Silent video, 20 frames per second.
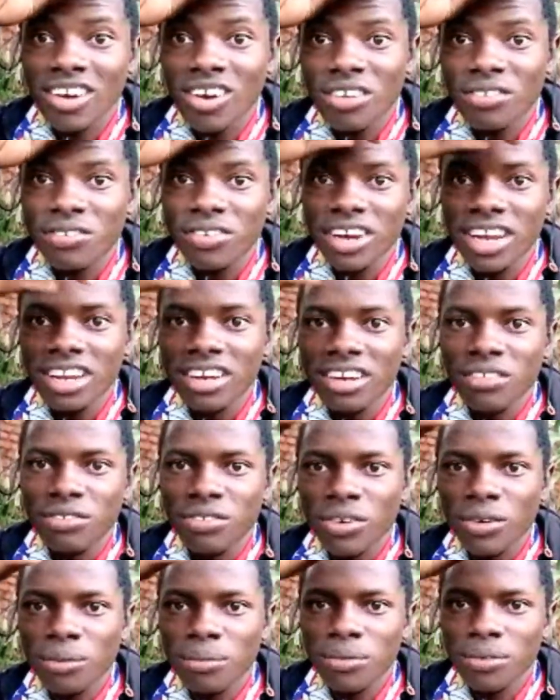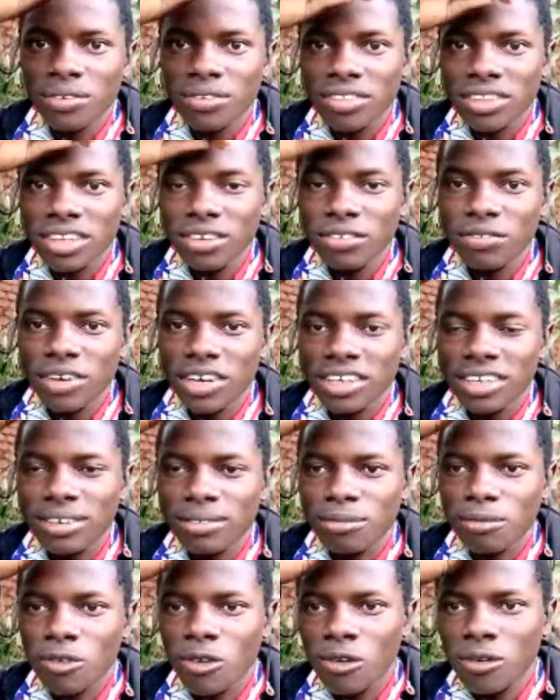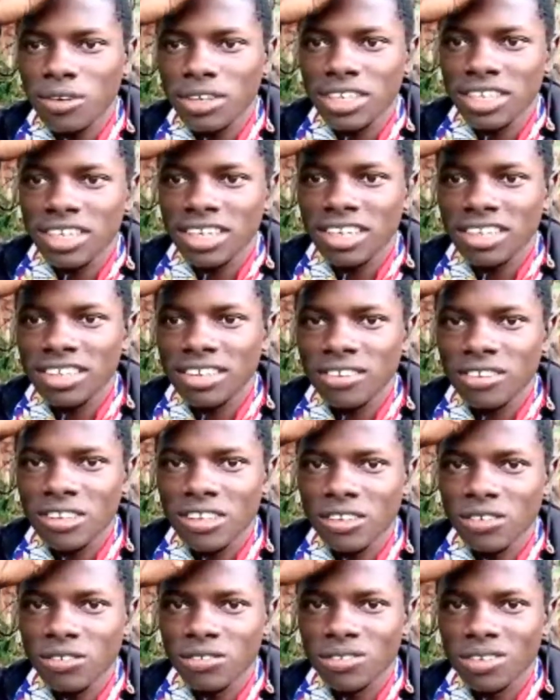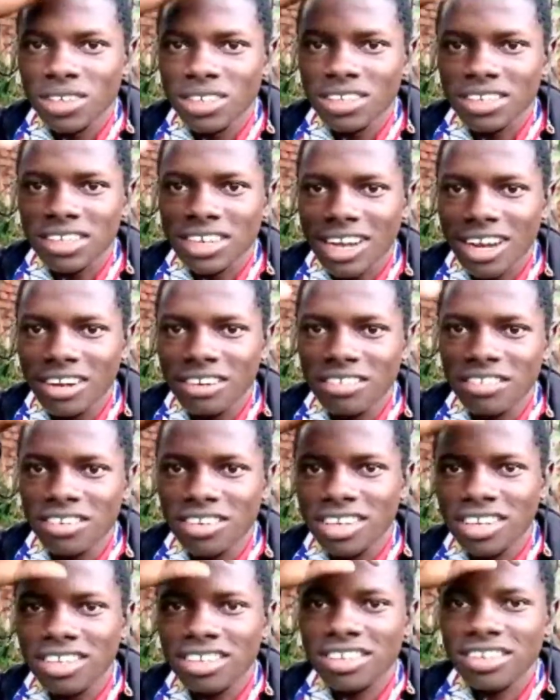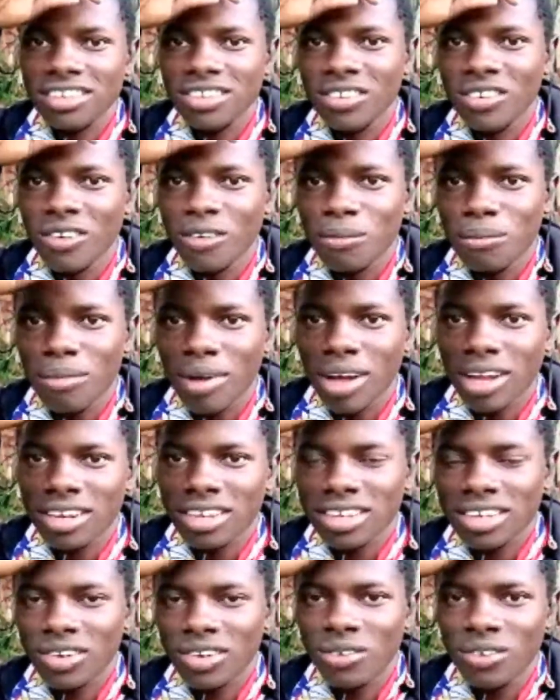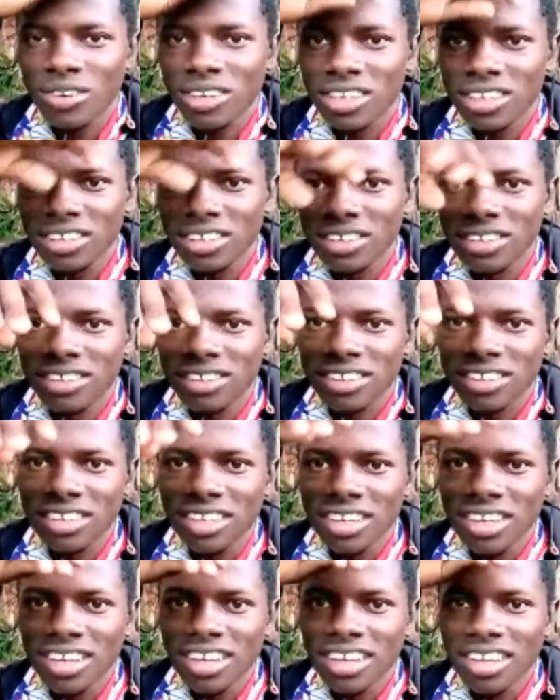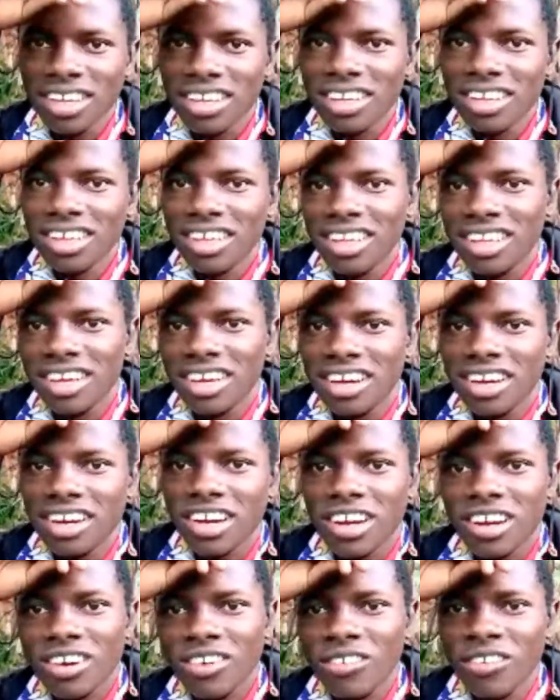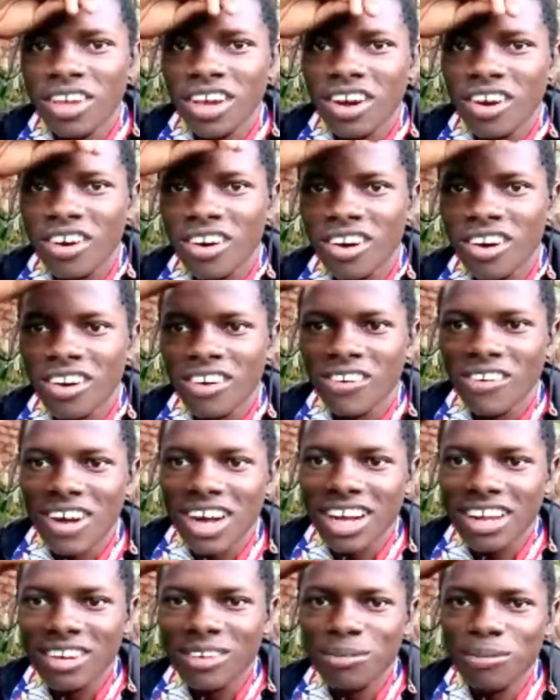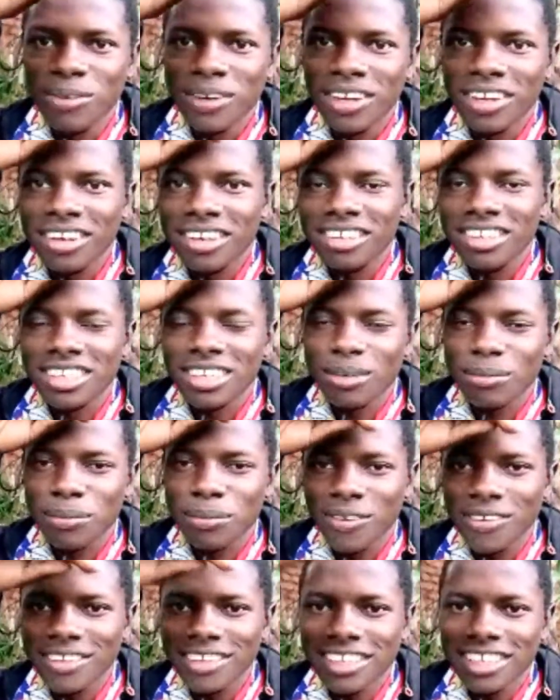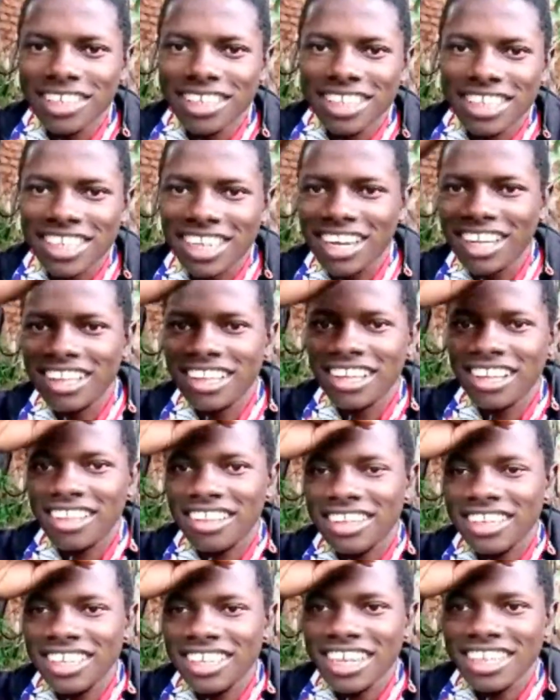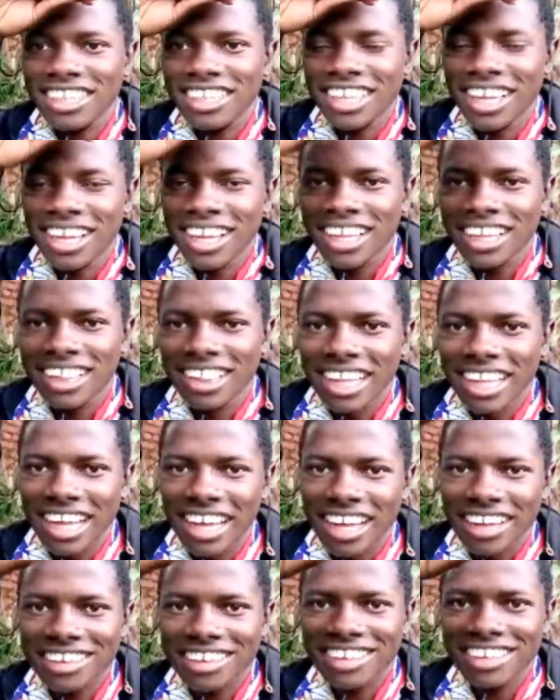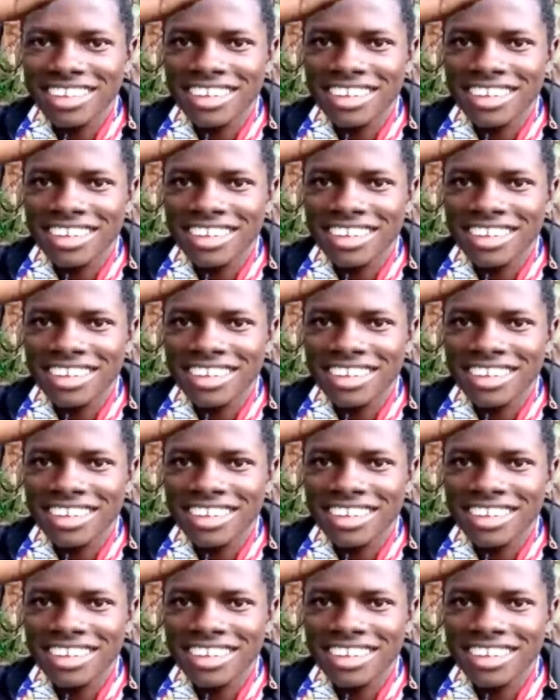friend from different continent, different countries, no matter who is. Yeah, we are all one, man. Support each other, just like that.